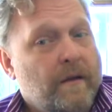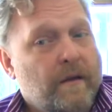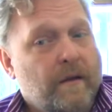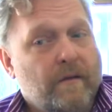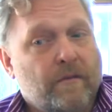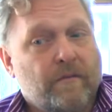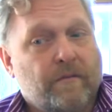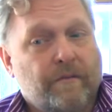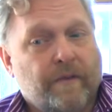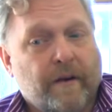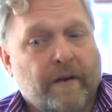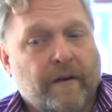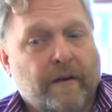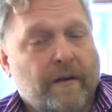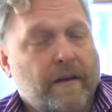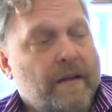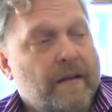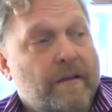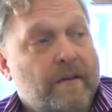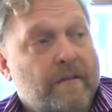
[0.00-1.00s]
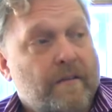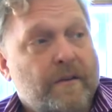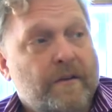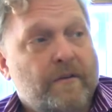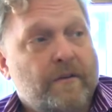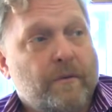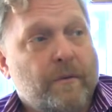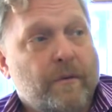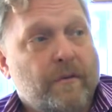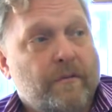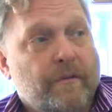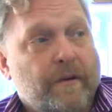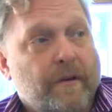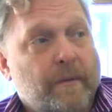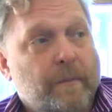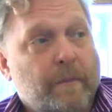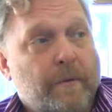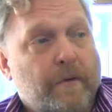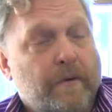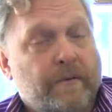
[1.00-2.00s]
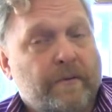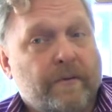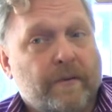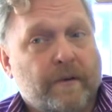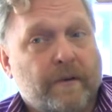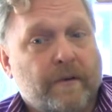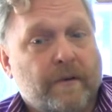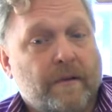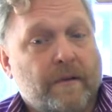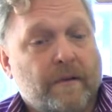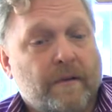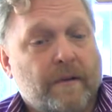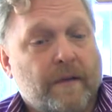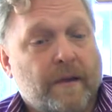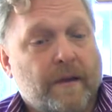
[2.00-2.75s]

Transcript: is very individual, very personal.